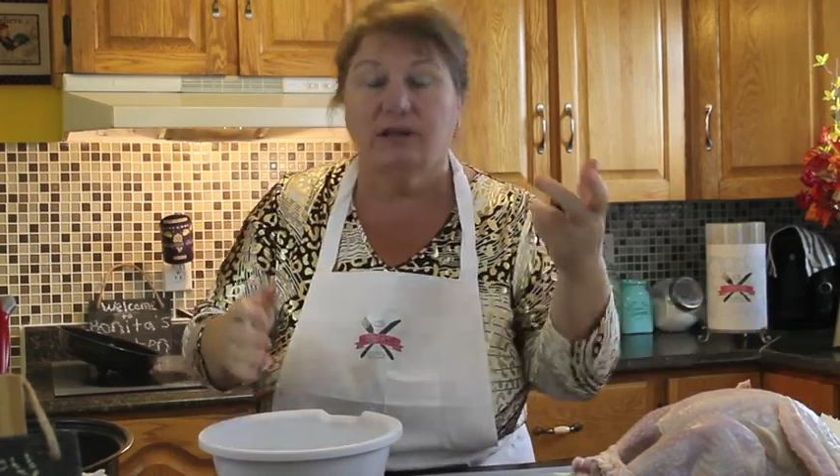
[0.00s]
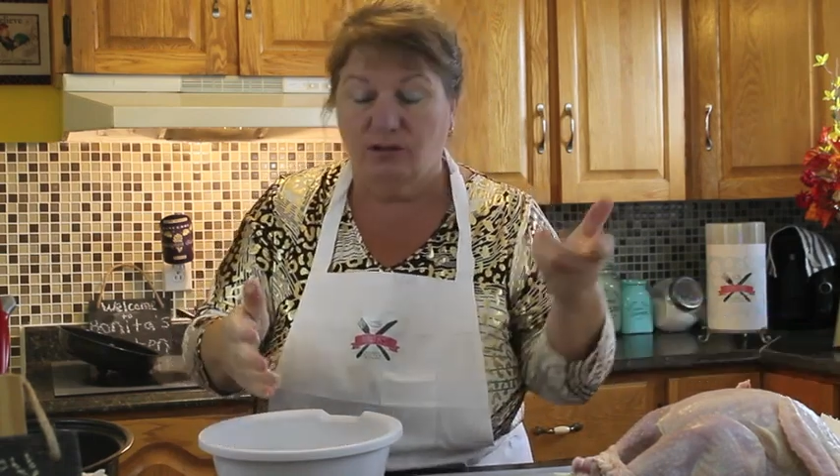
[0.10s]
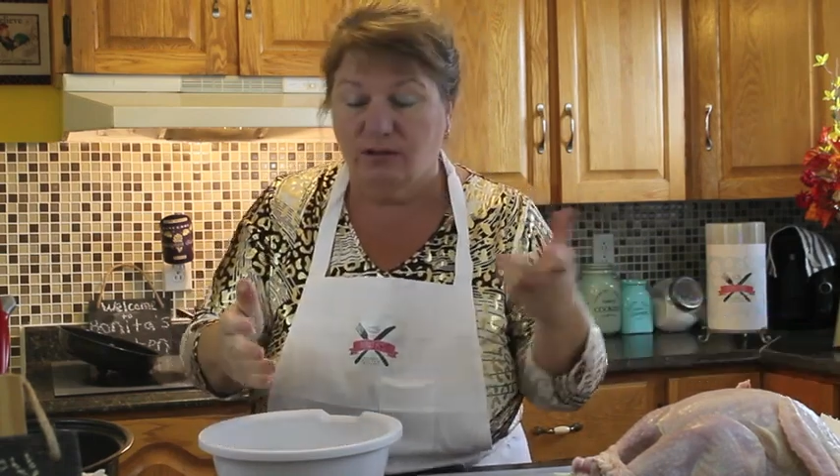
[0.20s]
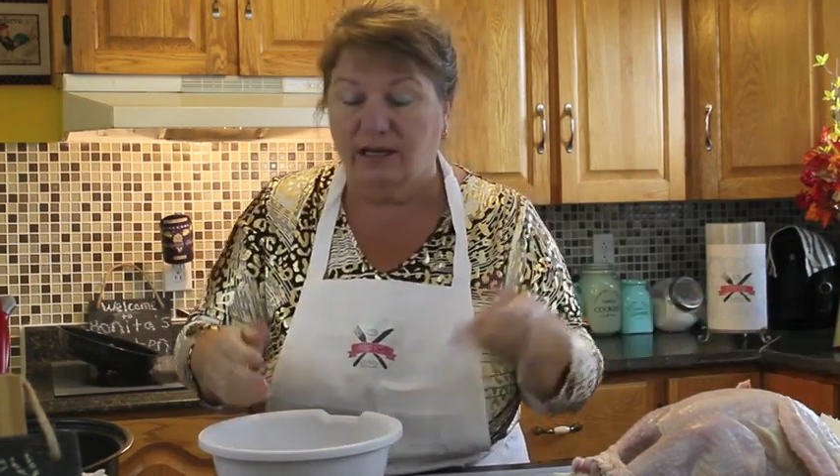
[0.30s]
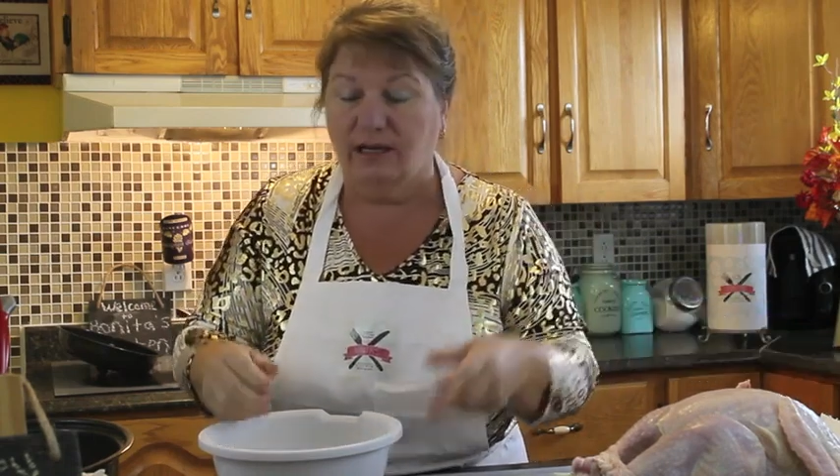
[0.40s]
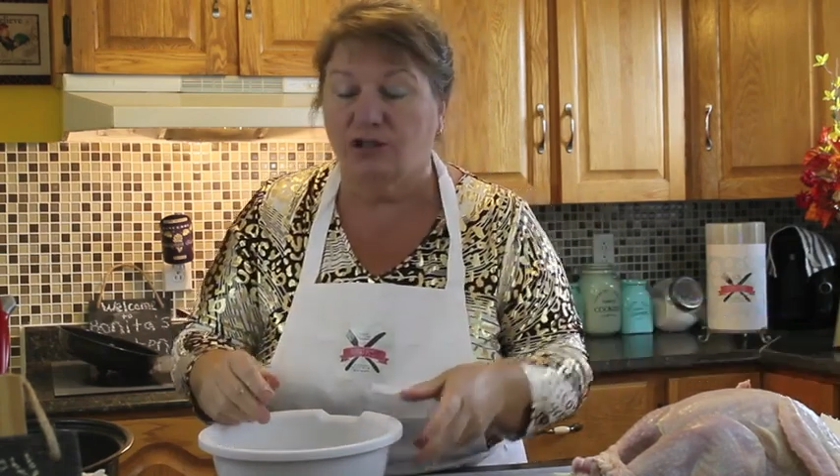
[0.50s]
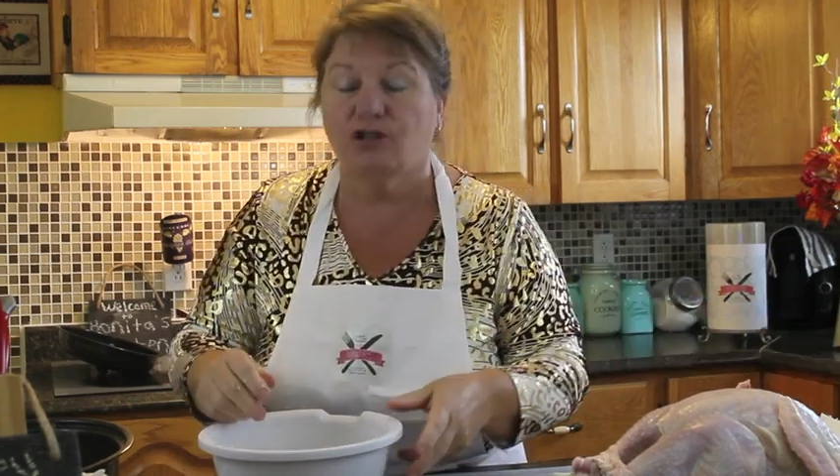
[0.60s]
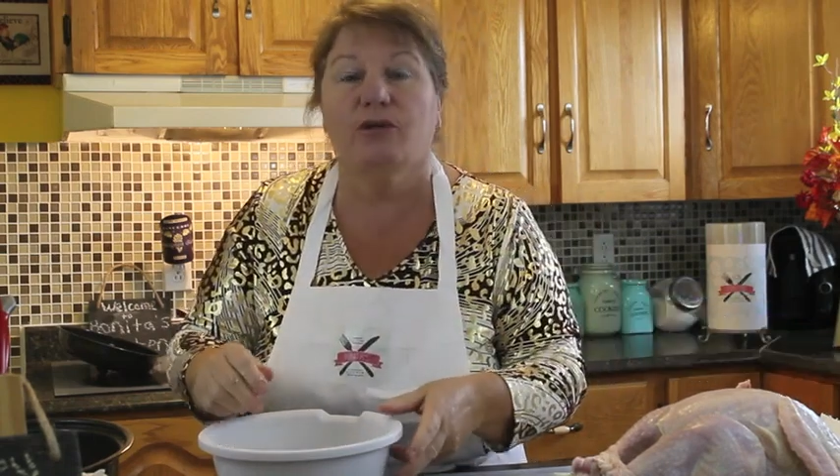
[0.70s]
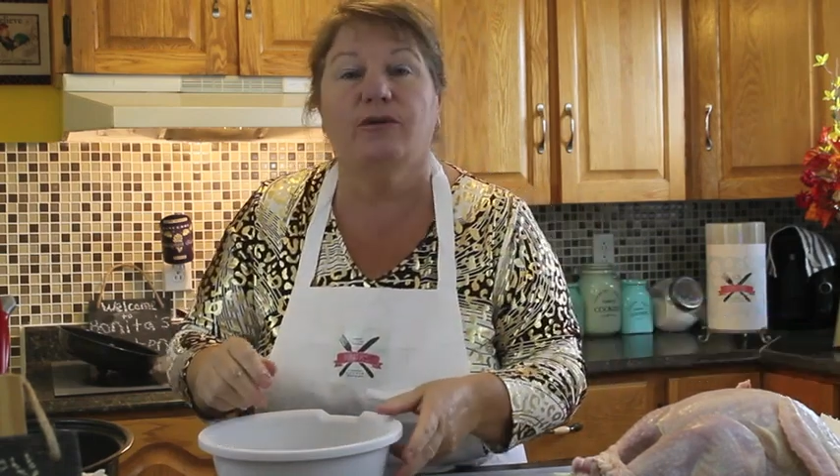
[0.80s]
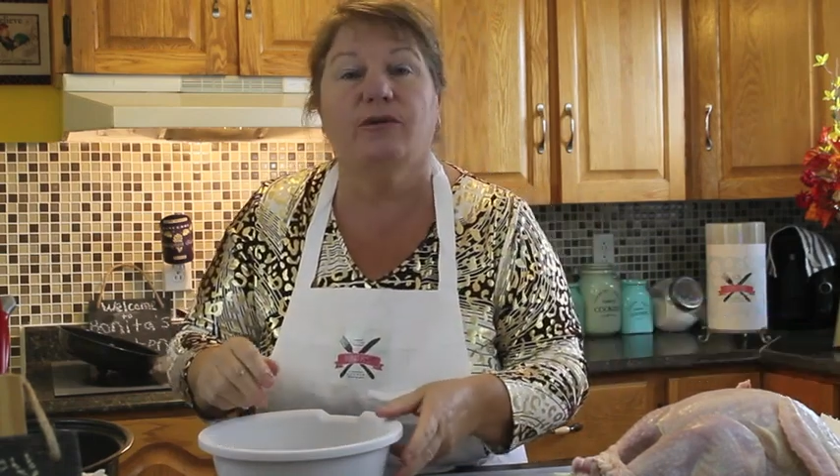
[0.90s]
so as I can
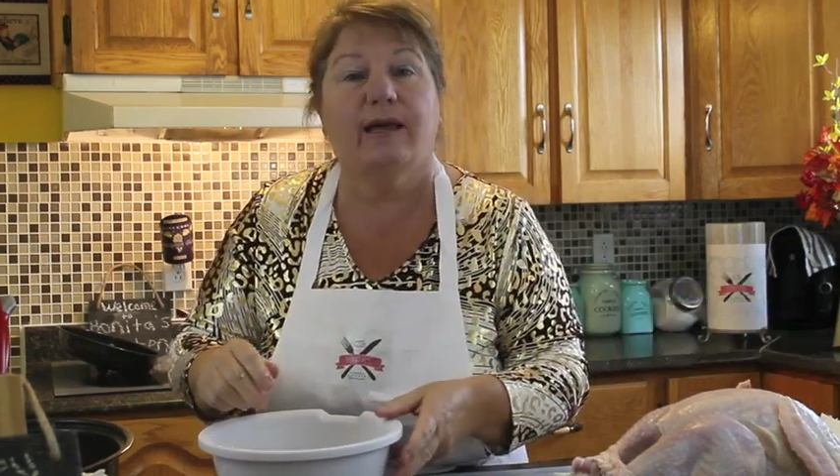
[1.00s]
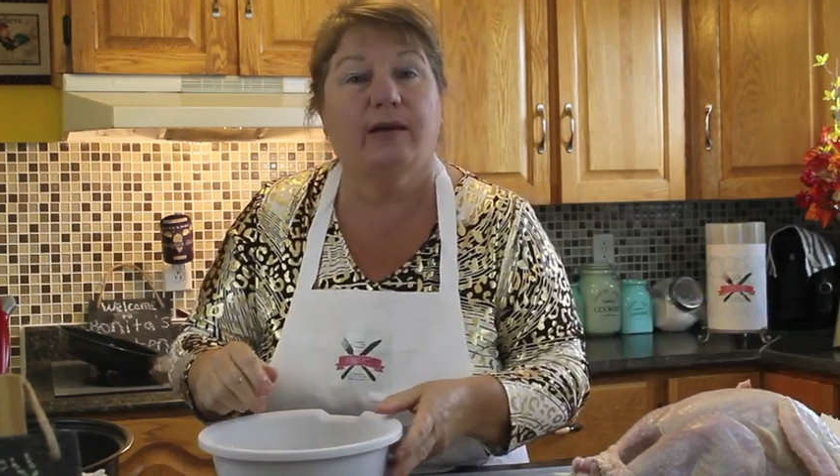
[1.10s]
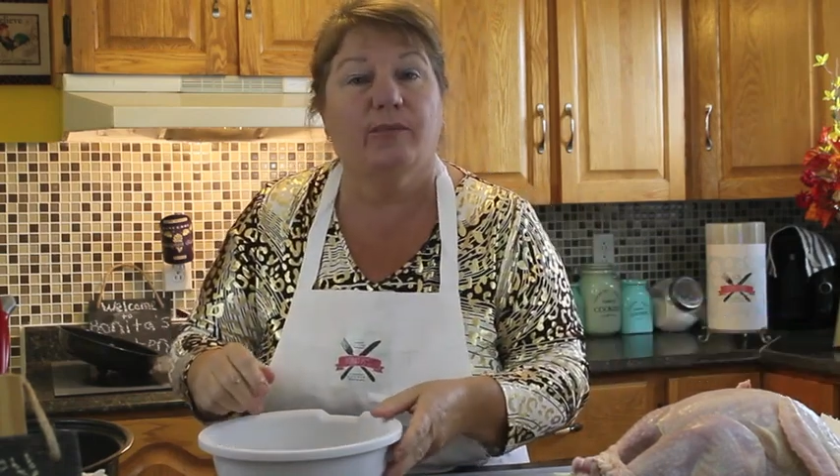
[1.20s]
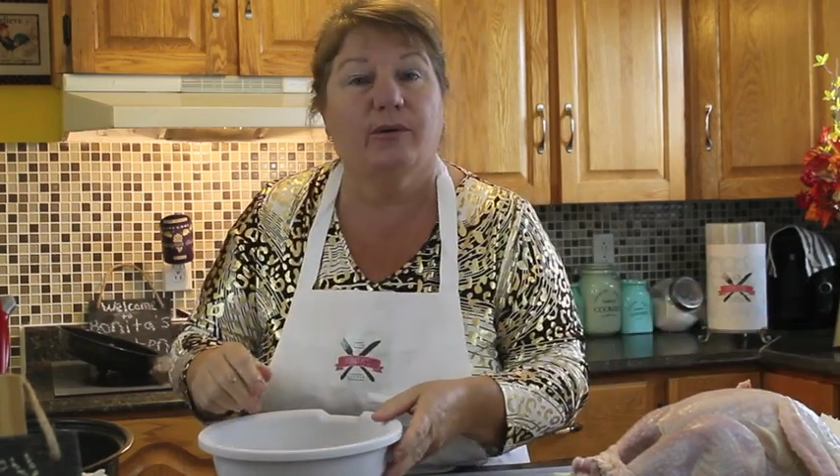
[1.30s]
show you that